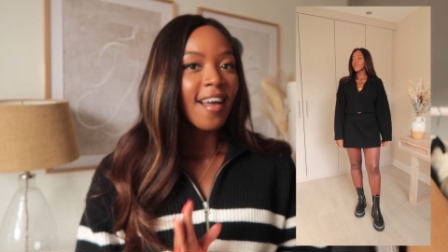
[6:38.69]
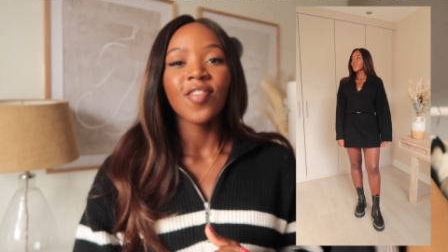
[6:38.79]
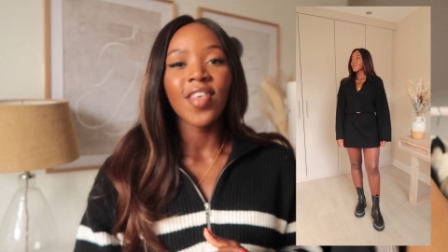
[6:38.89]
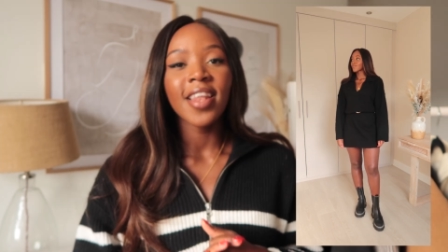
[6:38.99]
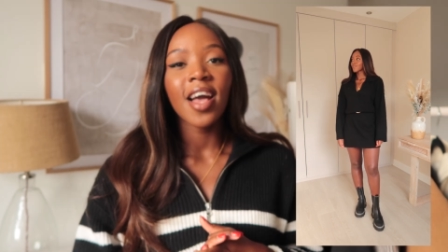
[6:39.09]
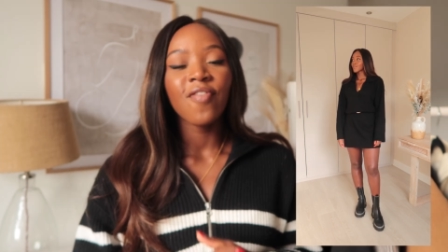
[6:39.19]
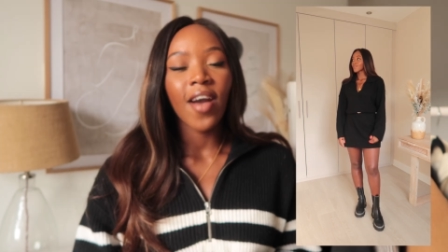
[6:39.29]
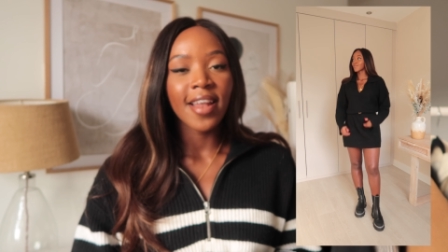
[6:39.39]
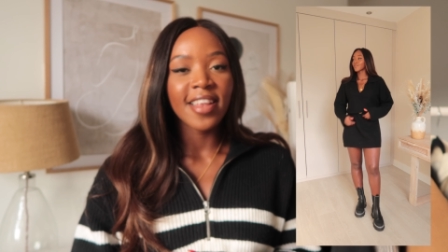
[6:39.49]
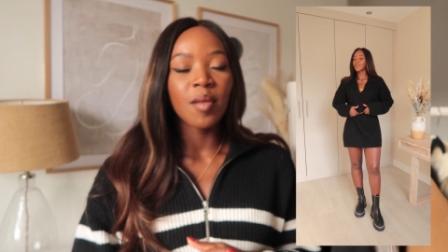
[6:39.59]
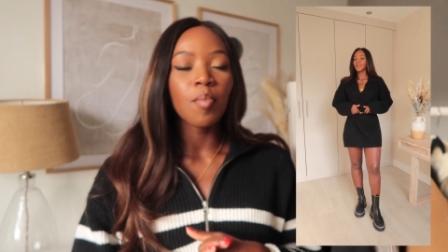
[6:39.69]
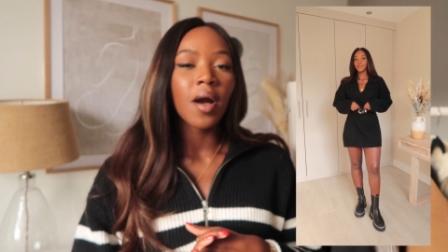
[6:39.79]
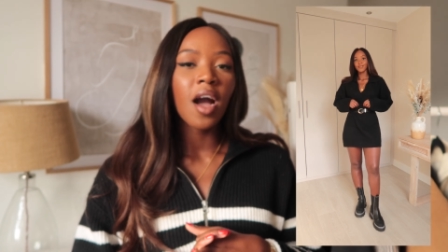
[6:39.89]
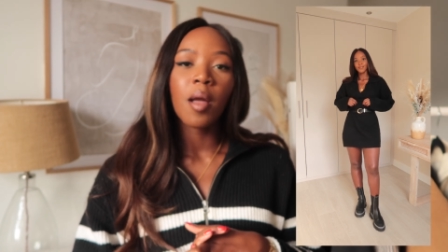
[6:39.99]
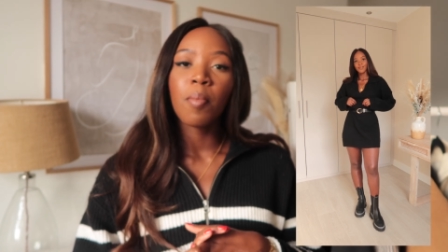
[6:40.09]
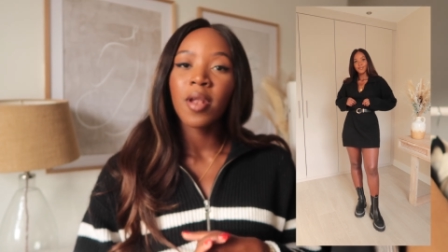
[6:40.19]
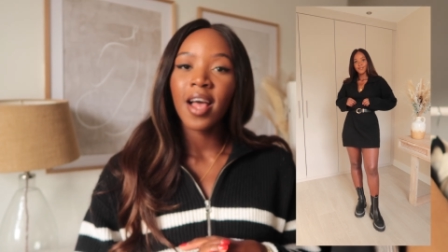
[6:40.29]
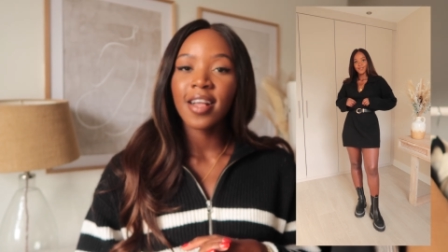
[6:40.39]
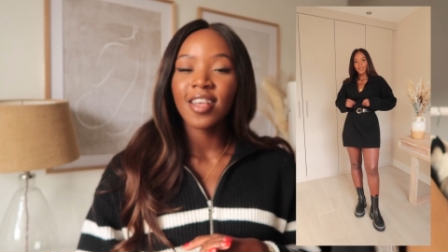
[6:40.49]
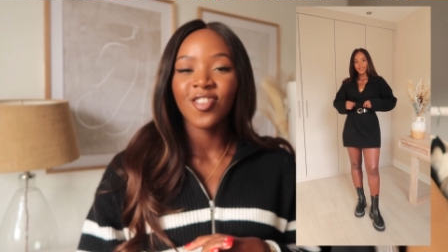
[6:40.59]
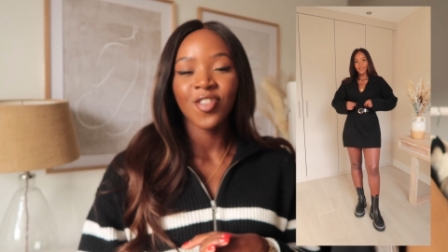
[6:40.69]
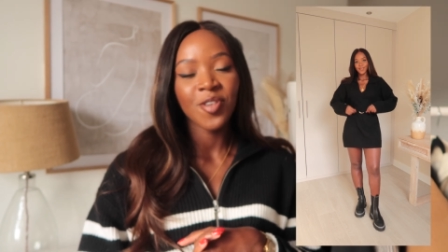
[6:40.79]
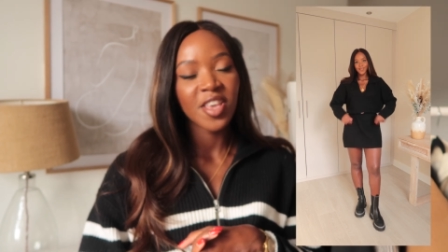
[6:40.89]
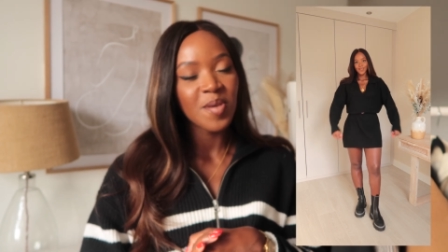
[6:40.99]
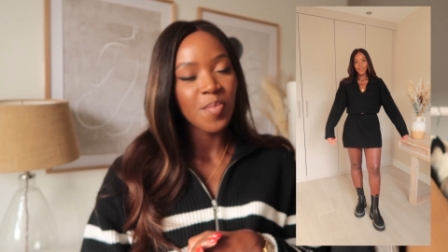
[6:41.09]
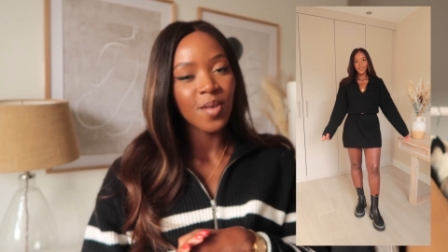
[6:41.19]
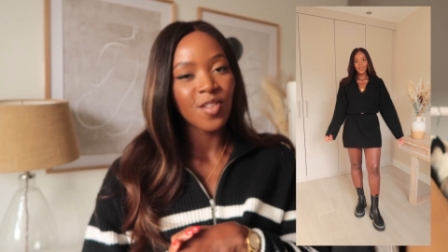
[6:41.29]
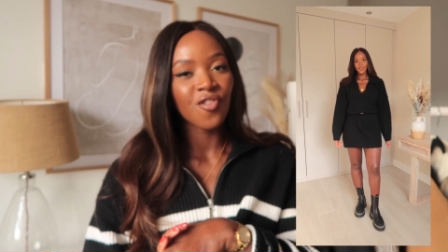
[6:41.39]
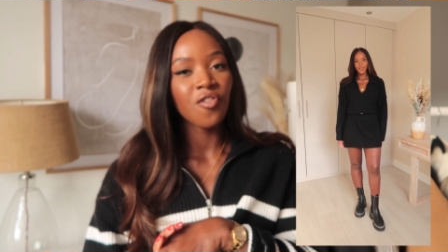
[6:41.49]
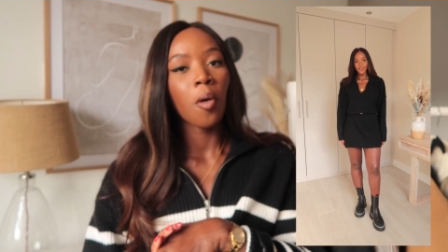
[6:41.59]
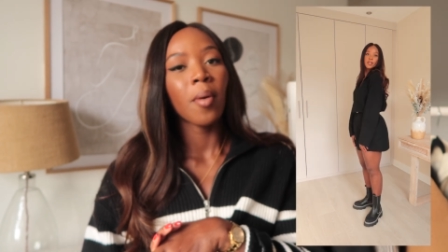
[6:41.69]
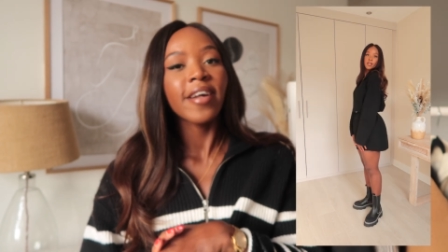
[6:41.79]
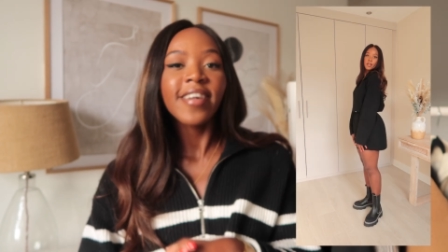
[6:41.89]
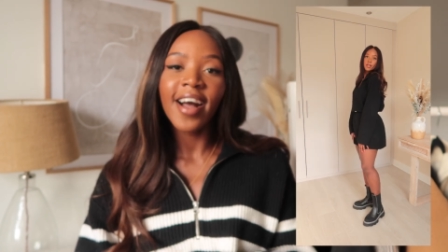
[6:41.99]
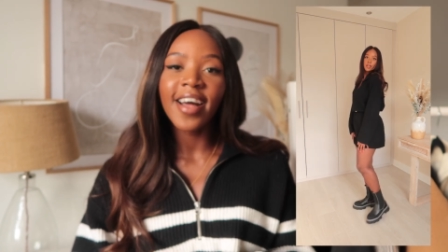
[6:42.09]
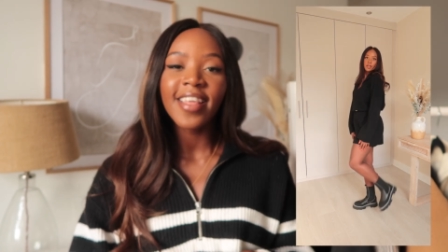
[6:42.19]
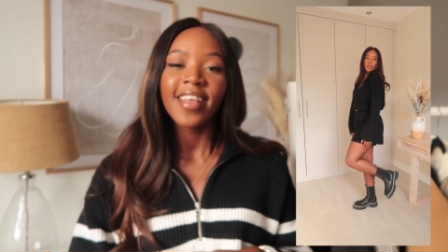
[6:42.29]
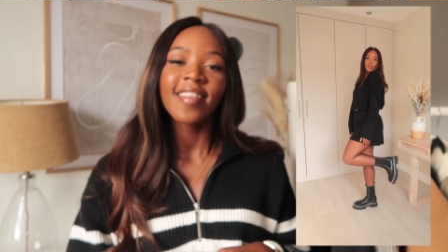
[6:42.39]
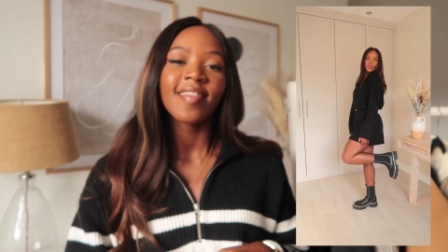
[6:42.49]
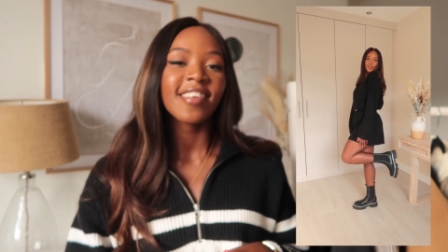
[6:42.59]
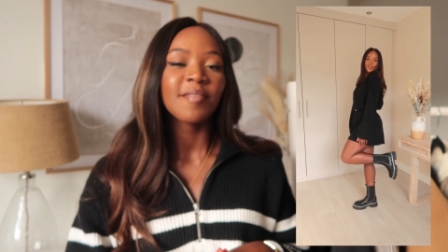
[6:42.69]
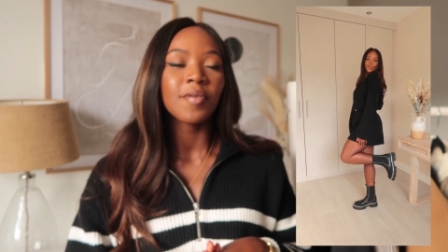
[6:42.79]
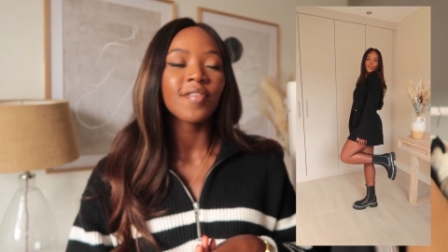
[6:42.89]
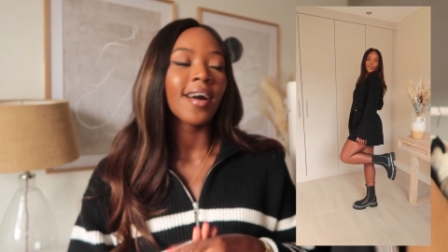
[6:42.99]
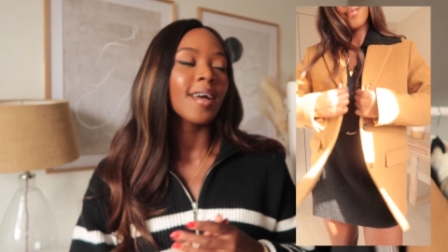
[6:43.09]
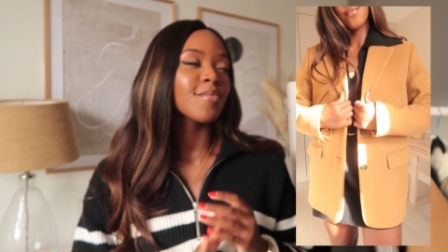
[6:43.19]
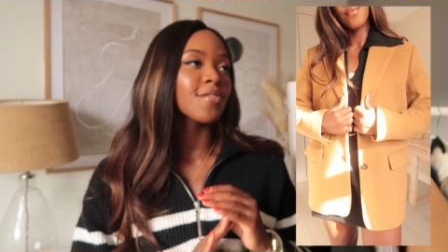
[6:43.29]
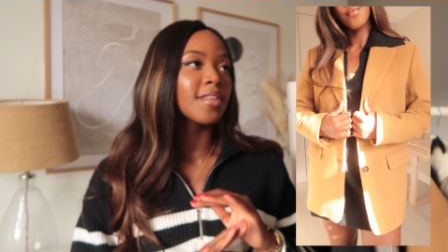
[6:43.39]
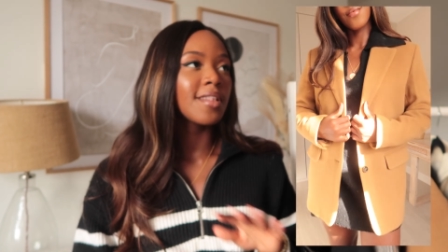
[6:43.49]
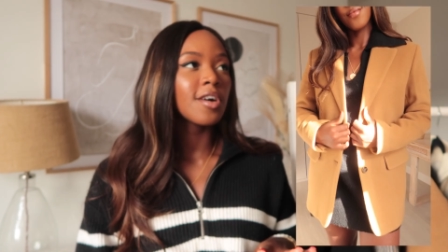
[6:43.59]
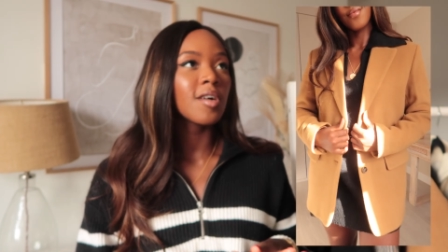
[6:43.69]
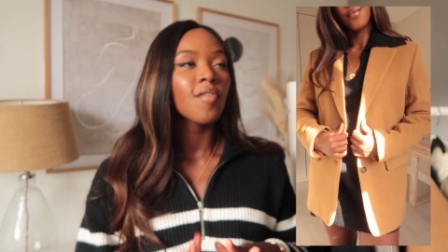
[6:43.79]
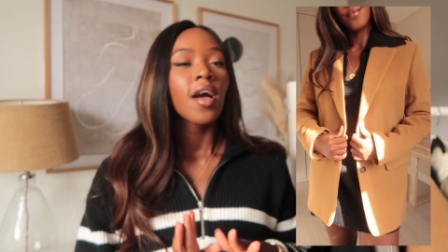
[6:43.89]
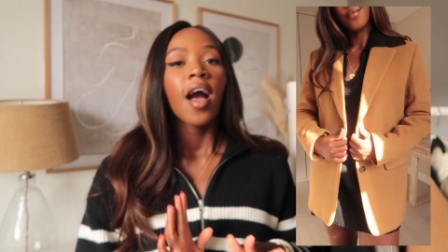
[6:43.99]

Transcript: So then I've added my black chunky boots from Garni. These boots I absolutely love.